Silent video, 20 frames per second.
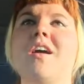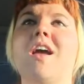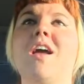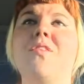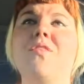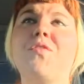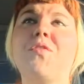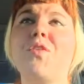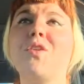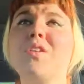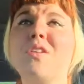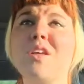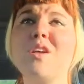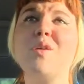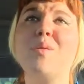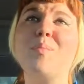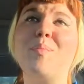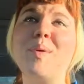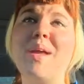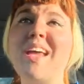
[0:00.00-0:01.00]
And for a
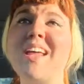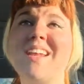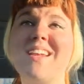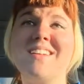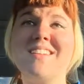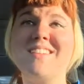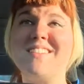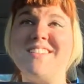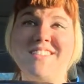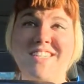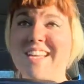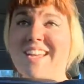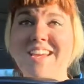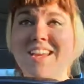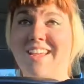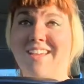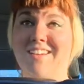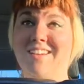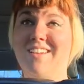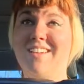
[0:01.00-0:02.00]
little bit, it
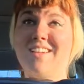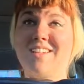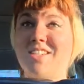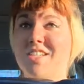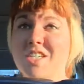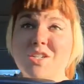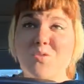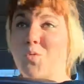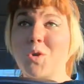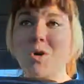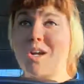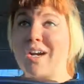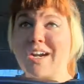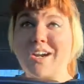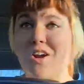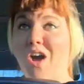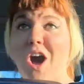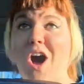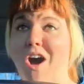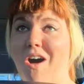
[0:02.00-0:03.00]
didn't. It didn't work
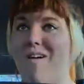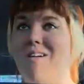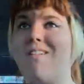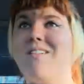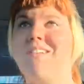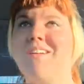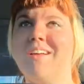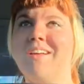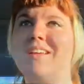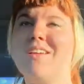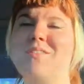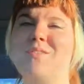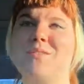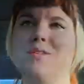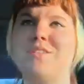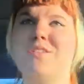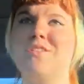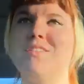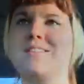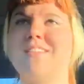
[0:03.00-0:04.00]
at all. And it
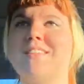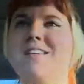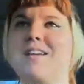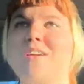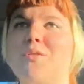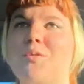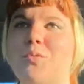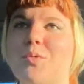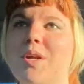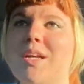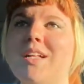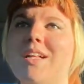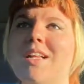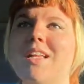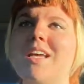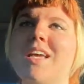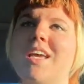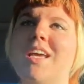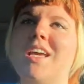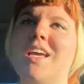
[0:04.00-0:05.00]
was just like
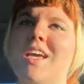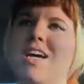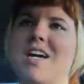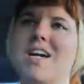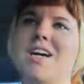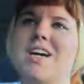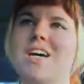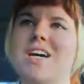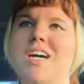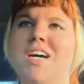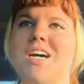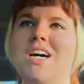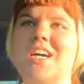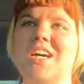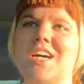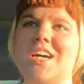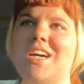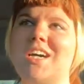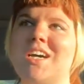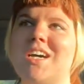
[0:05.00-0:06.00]
really.
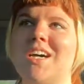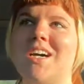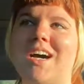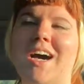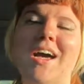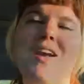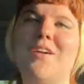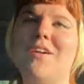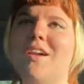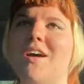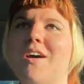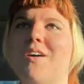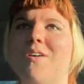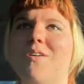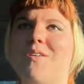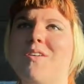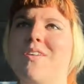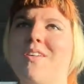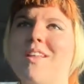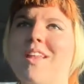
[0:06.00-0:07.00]
I don't
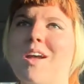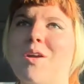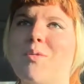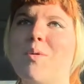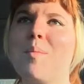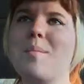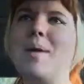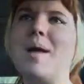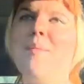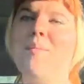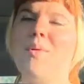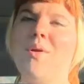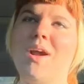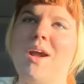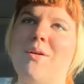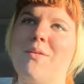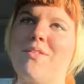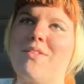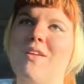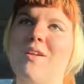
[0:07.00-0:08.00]
know, to like remember
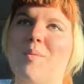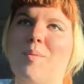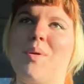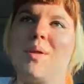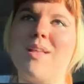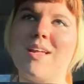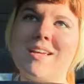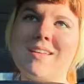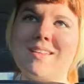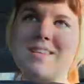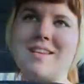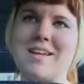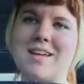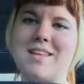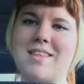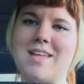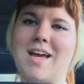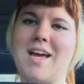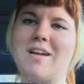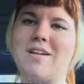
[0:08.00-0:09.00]
I was in a place
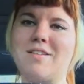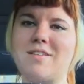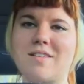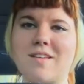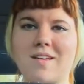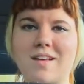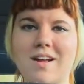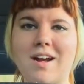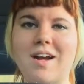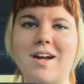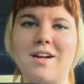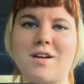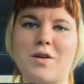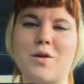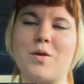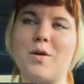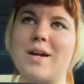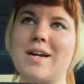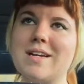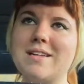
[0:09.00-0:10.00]
like that is like kind of
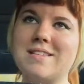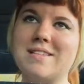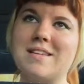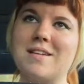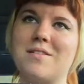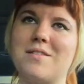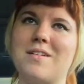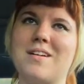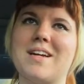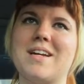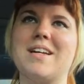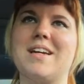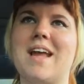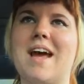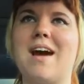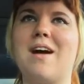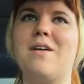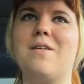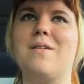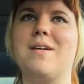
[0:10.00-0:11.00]
crazy right
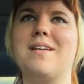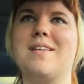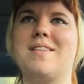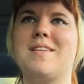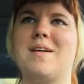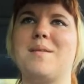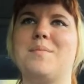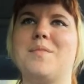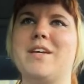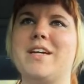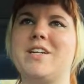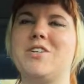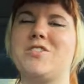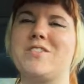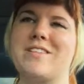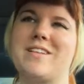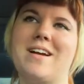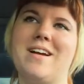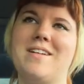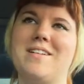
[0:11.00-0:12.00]
now as I'm like
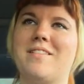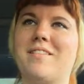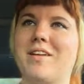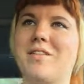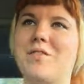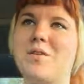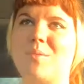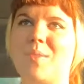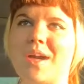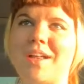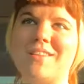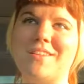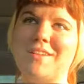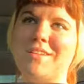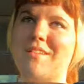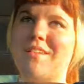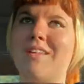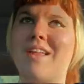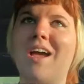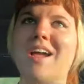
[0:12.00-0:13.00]
just kind of living my
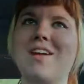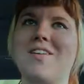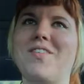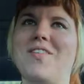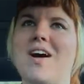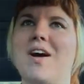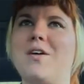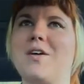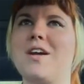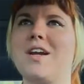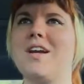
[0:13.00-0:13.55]
little life out